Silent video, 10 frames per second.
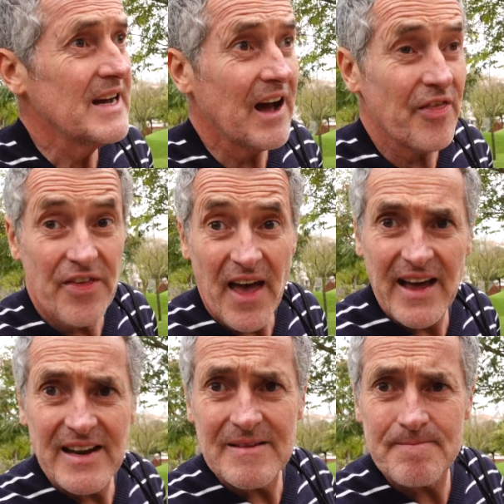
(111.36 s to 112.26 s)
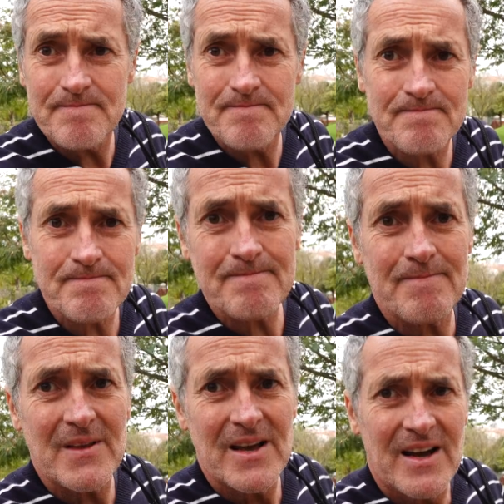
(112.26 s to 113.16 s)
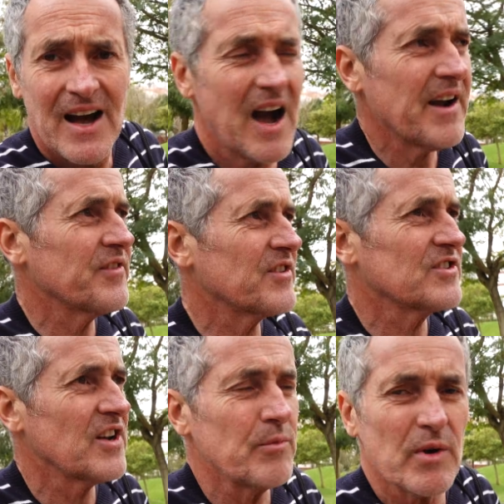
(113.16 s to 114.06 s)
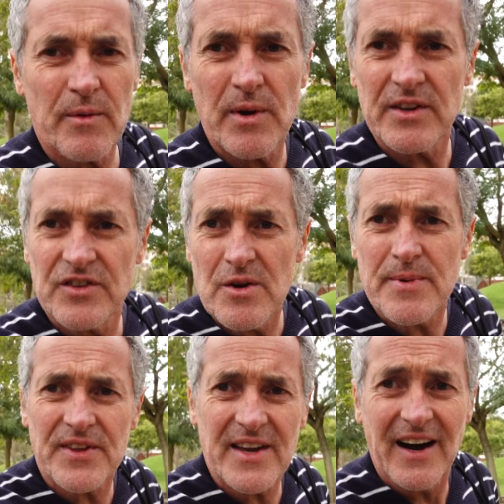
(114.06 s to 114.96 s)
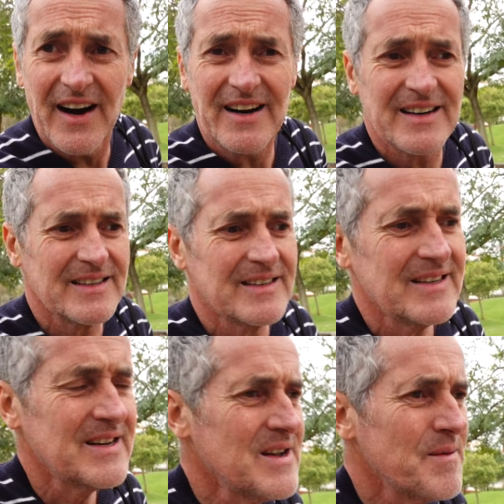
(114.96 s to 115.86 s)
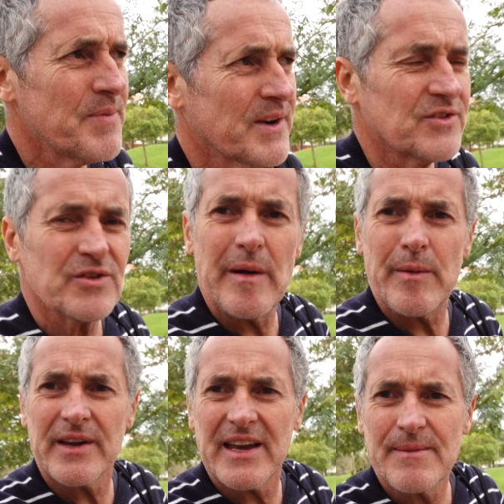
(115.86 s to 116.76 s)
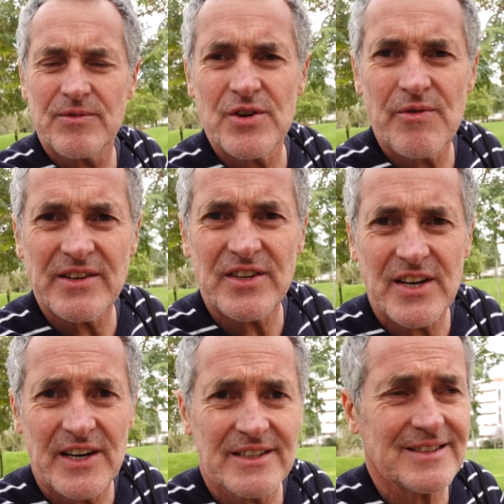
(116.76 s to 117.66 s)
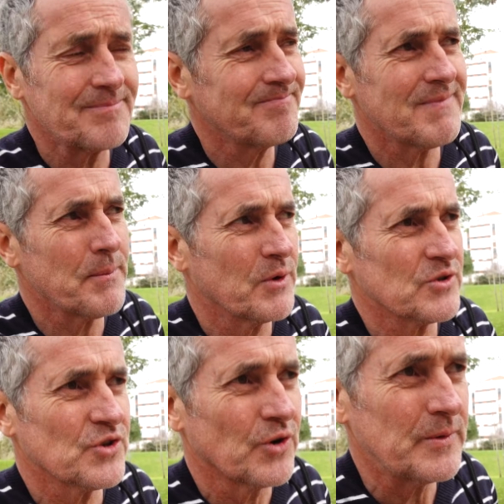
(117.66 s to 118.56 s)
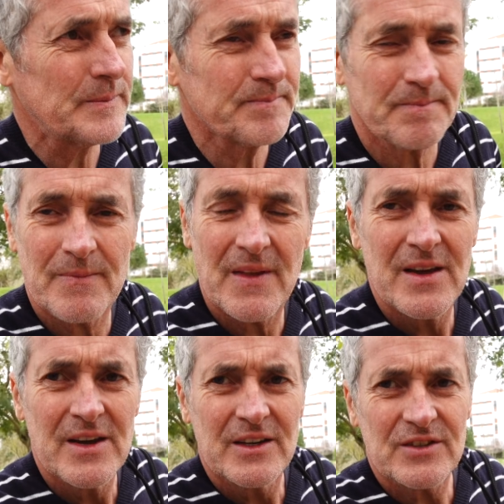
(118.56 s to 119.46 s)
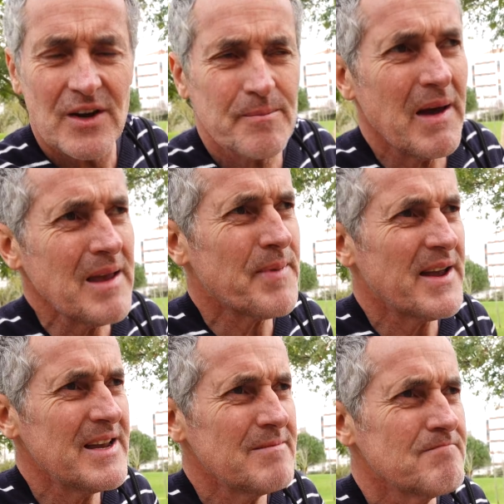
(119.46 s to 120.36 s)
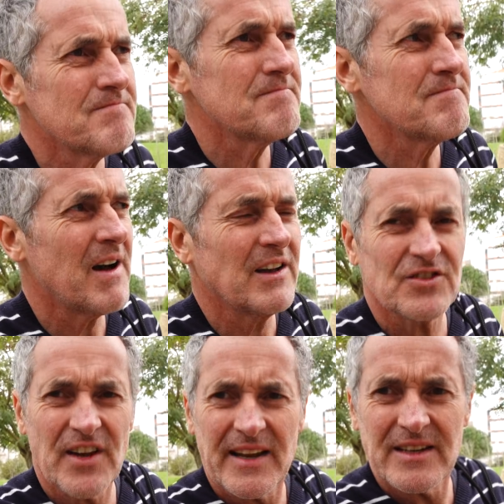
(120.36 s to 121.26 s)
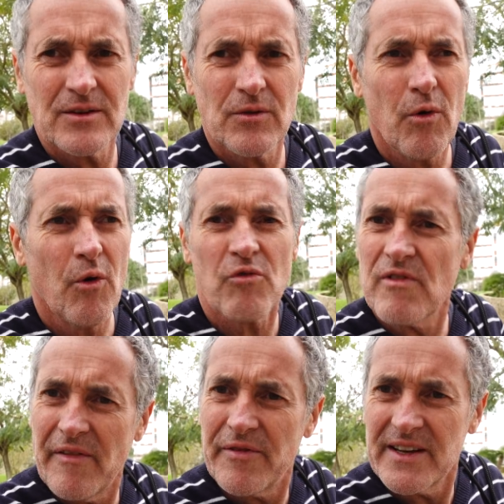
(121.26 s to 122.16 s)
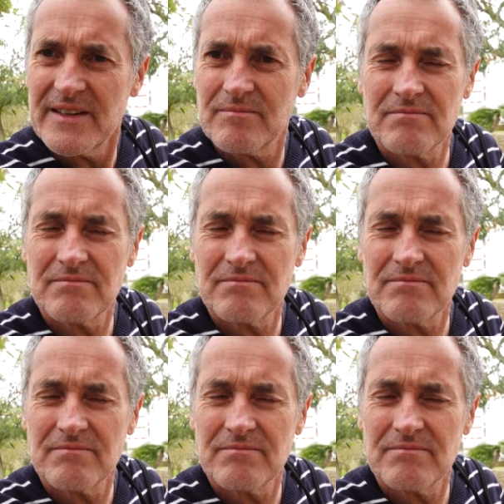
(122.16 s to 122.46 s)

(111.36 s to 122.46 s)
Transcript: And then I'm going to have to decide what I want to do with the car. Because do I want to keep 2 racing cars? I'm not sure. So maybe I'll sell it or raffle it